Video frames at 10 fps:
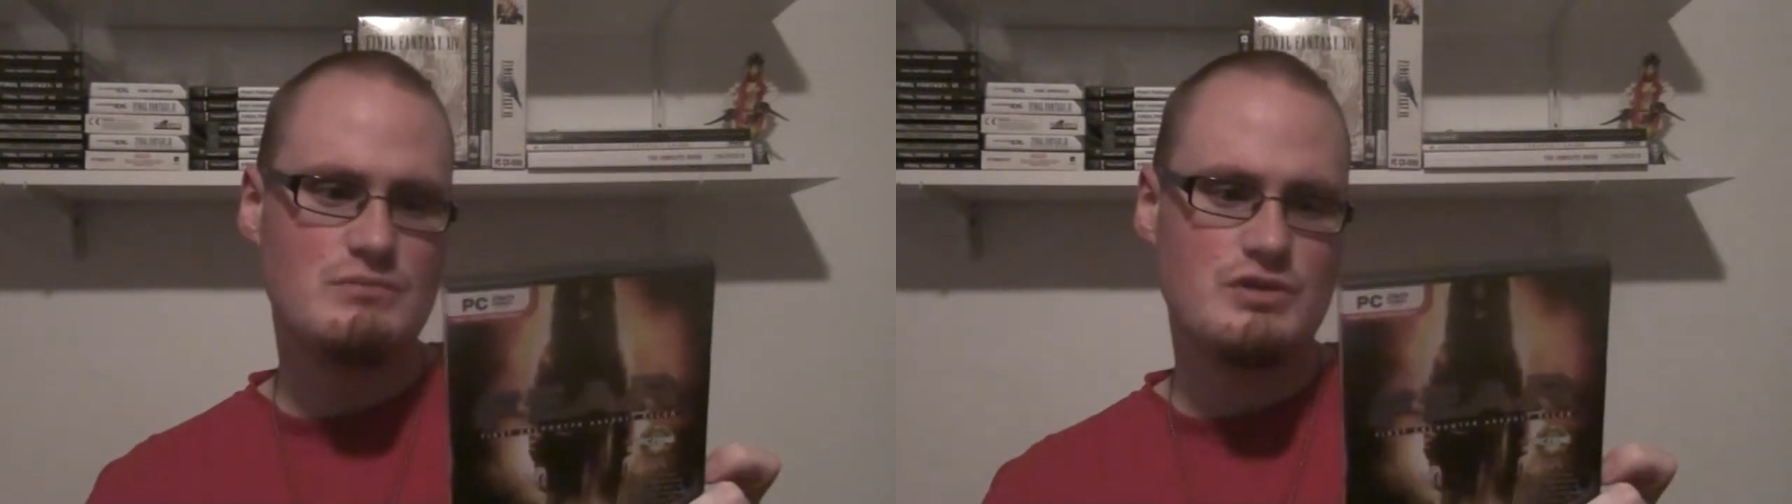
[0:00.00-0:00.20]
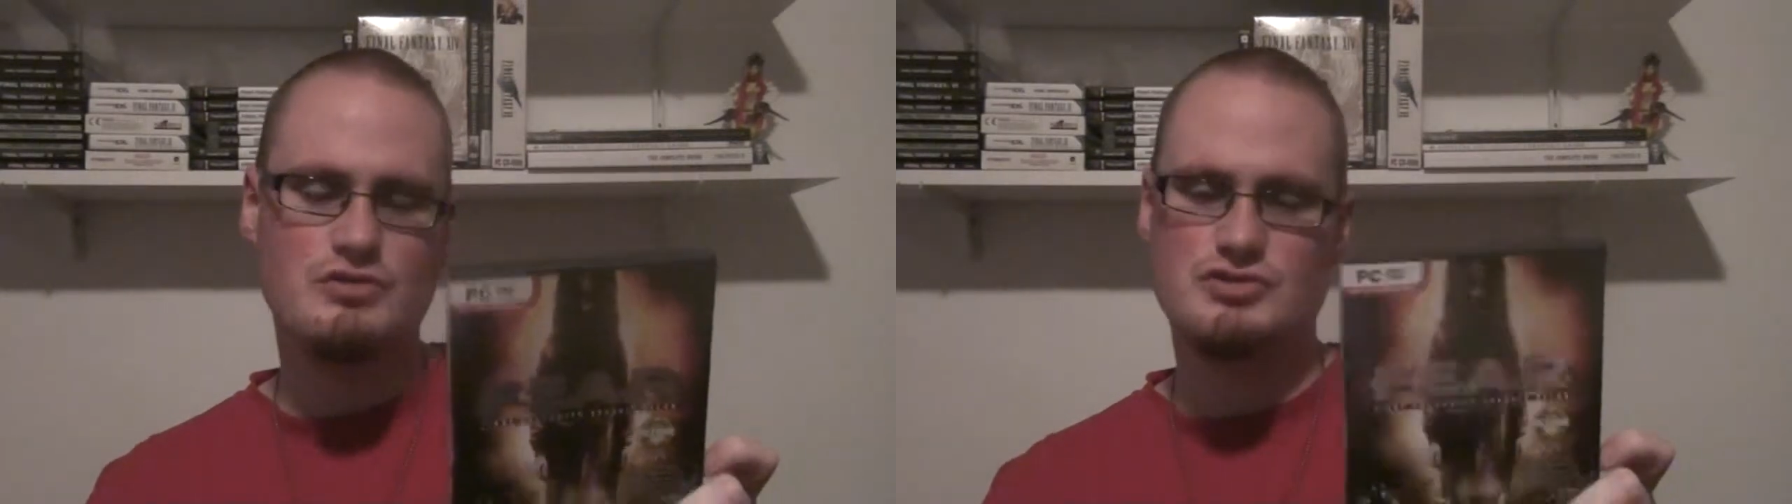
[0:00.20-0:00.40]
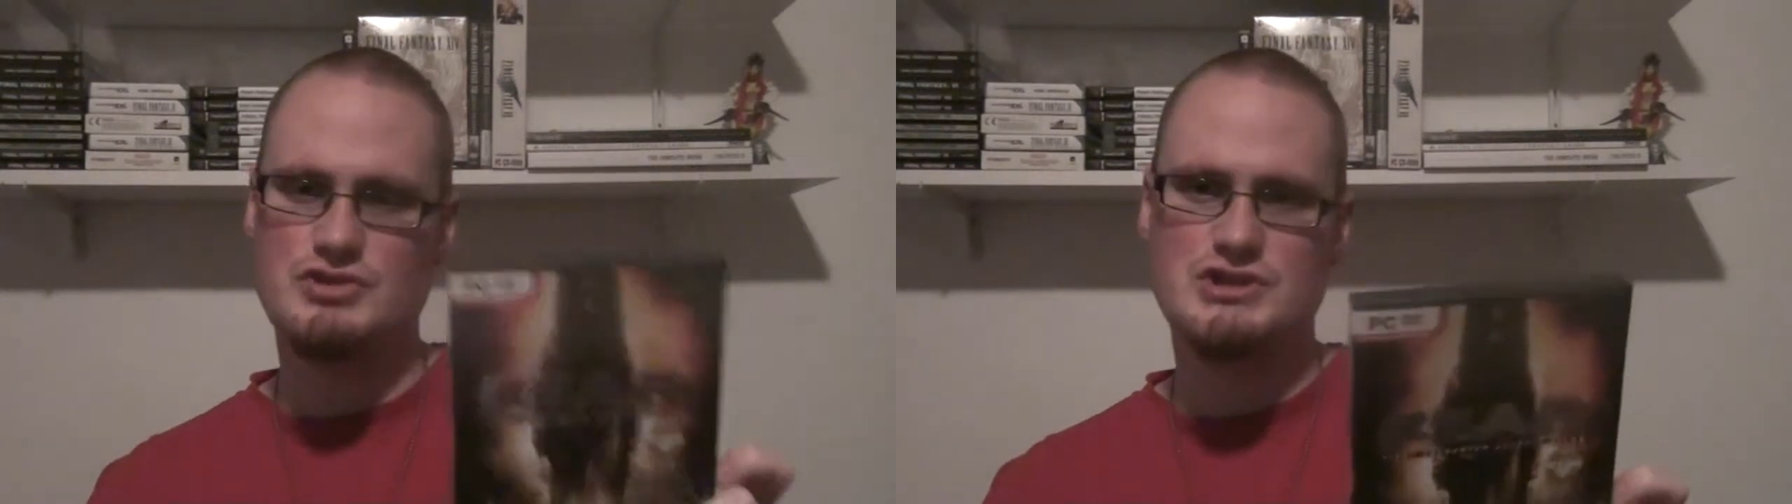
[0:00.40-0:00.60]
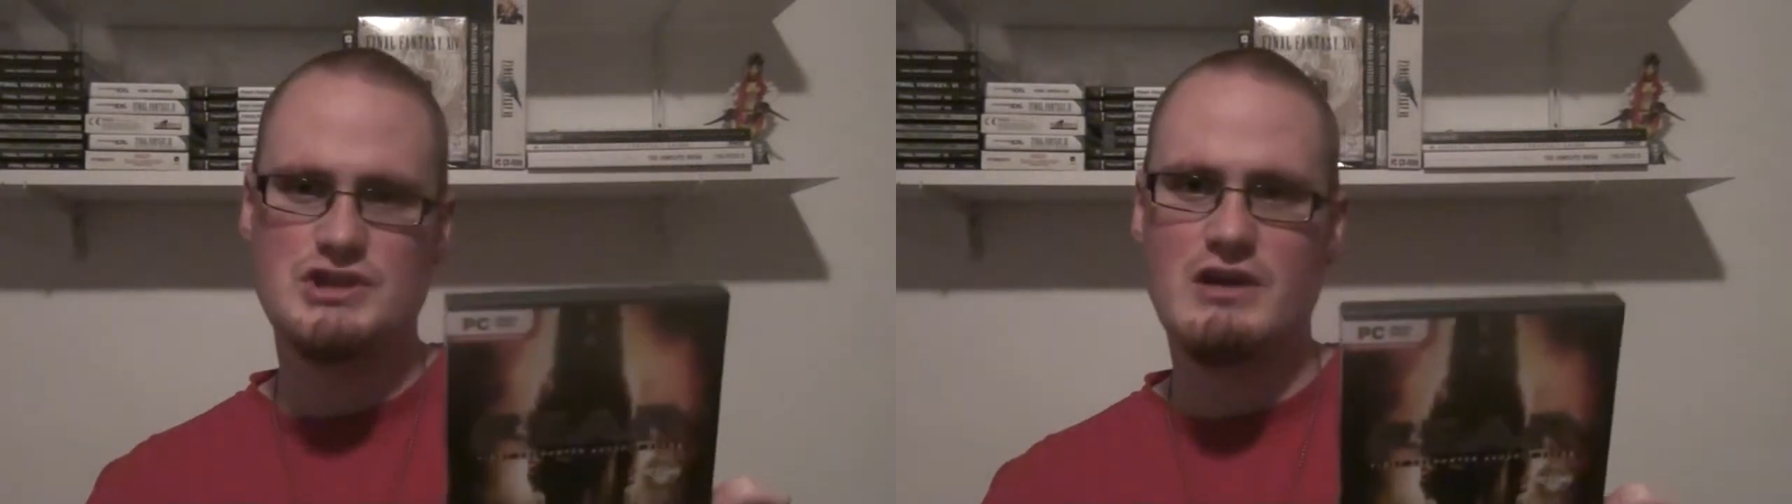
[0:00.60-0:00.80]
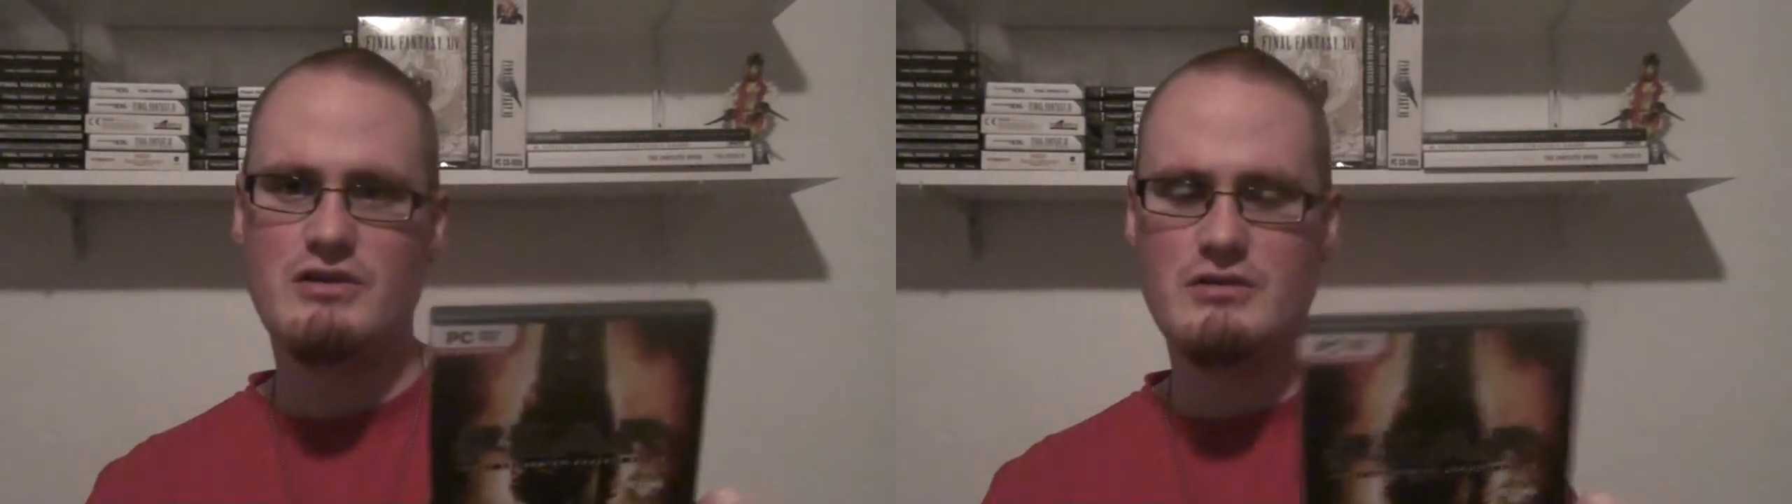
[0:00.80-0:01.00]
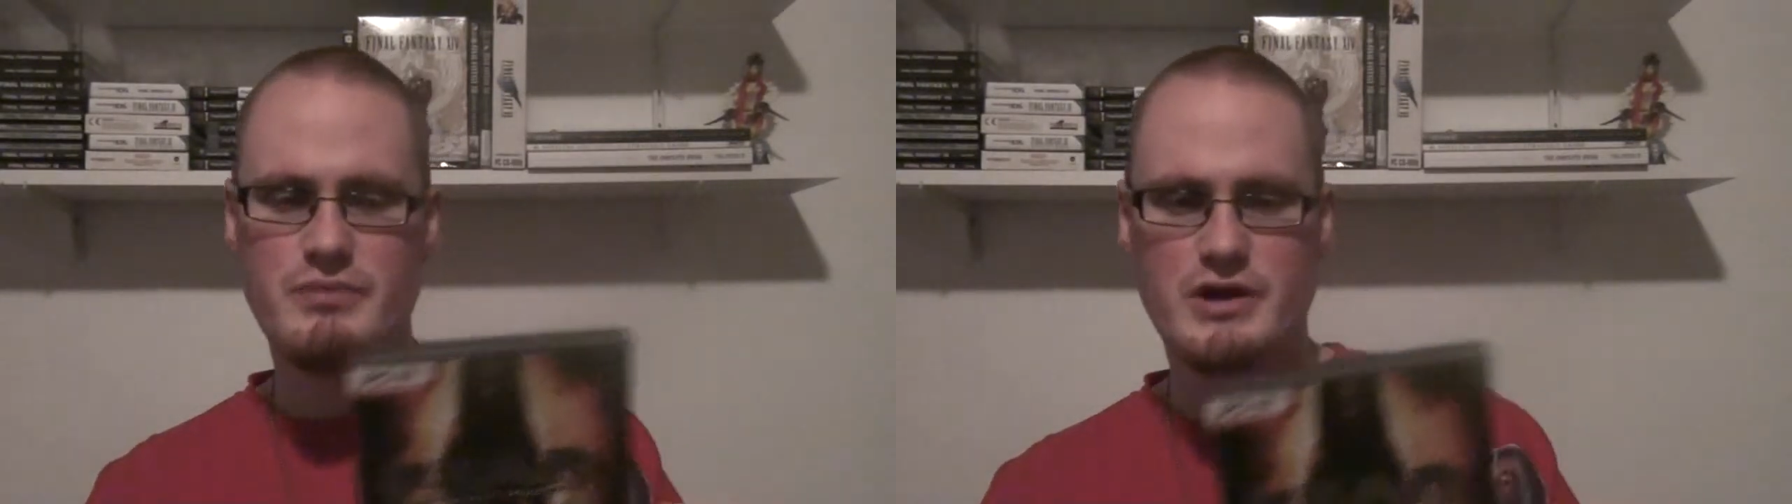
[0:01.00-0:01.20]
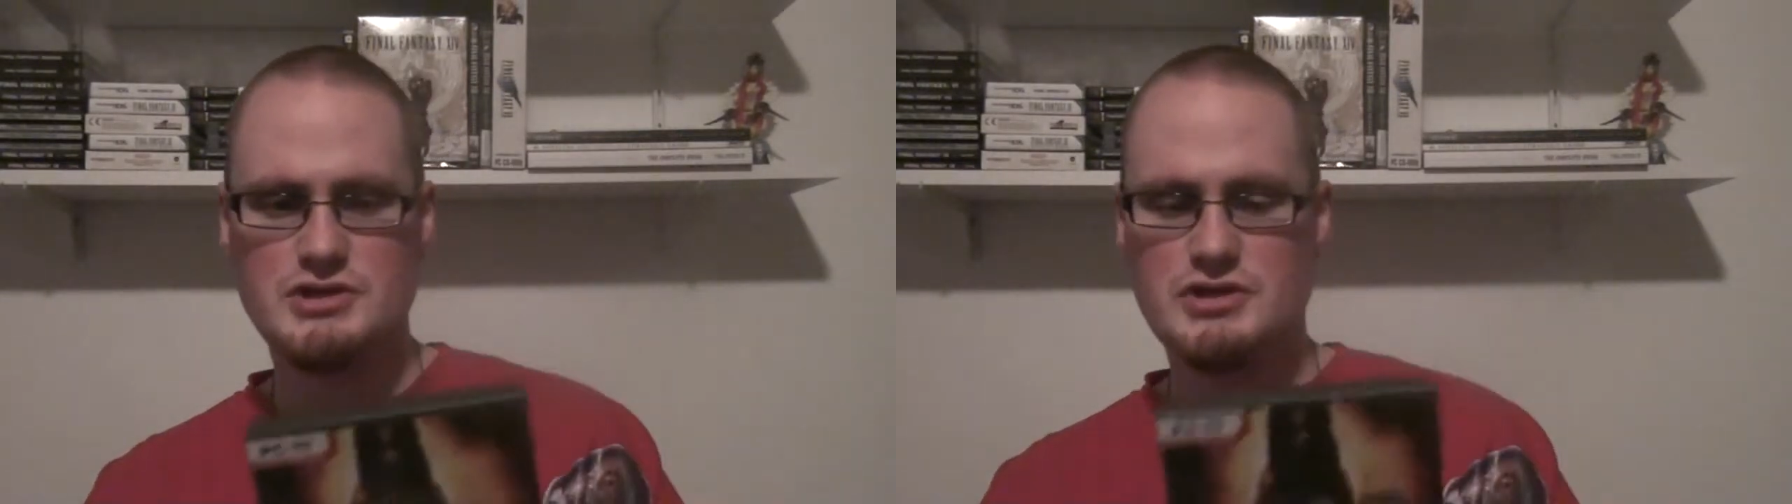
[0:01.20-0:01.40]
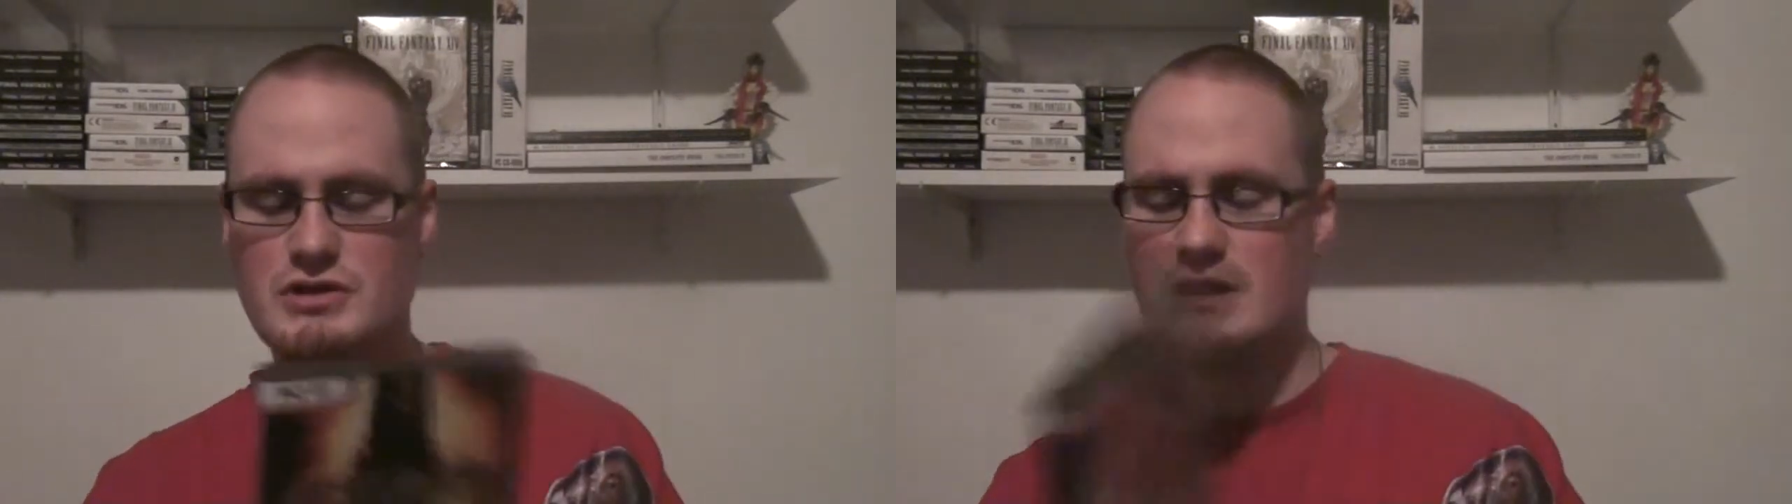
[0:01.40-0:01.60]
but also in the scary
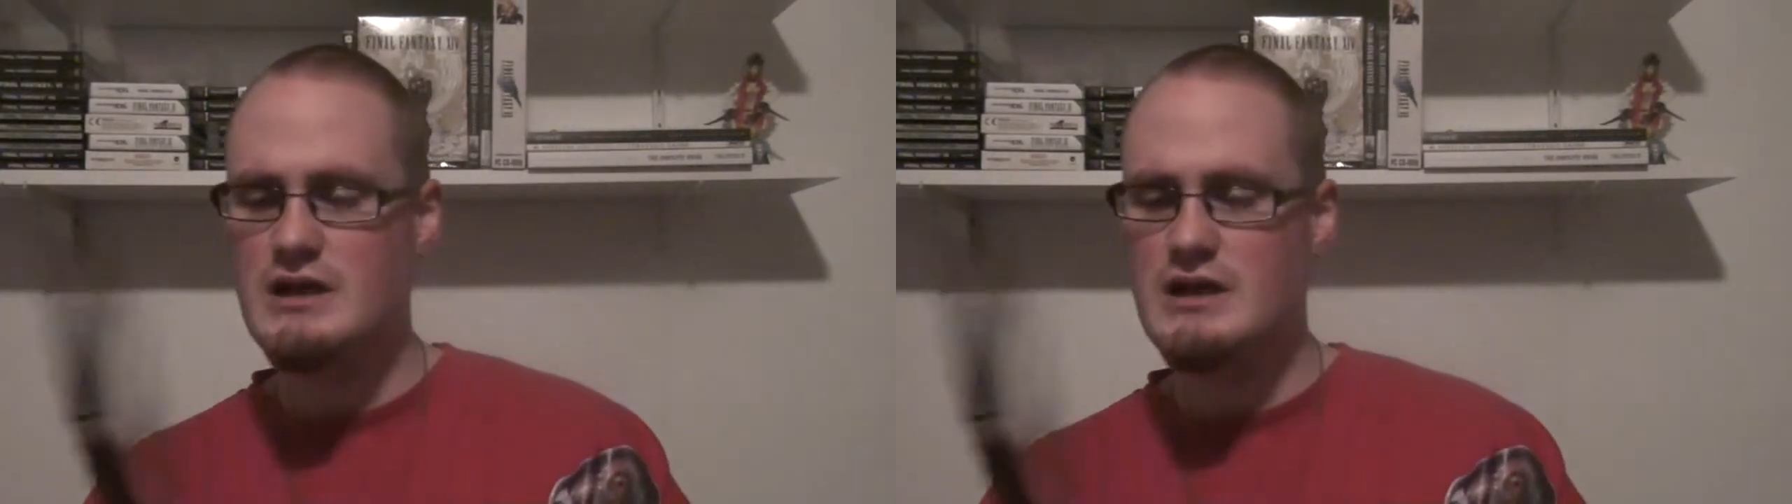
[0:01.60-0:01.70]
departure.